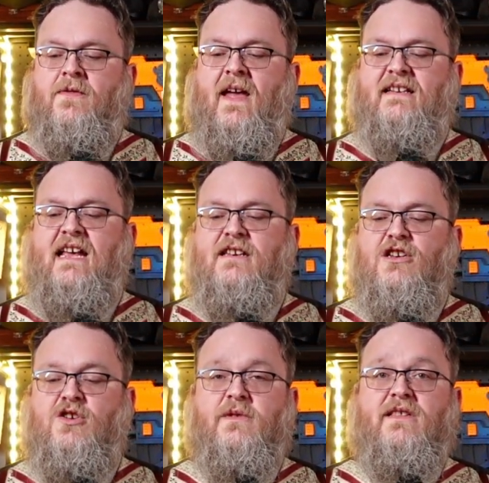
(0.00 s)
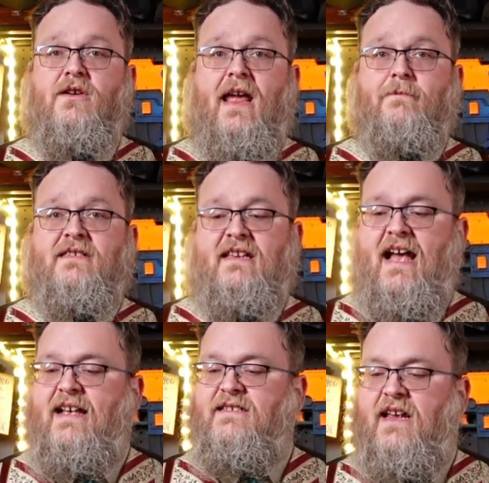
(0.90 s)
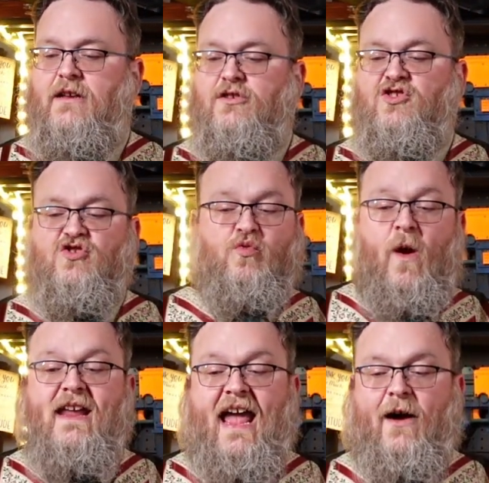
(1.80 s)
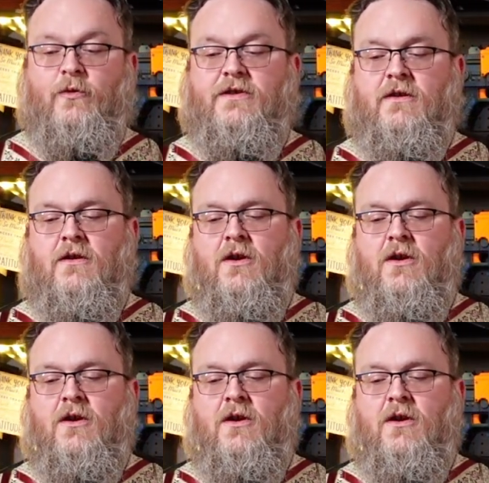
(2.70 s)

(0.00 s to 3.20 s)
They tend to do as their name says and strike out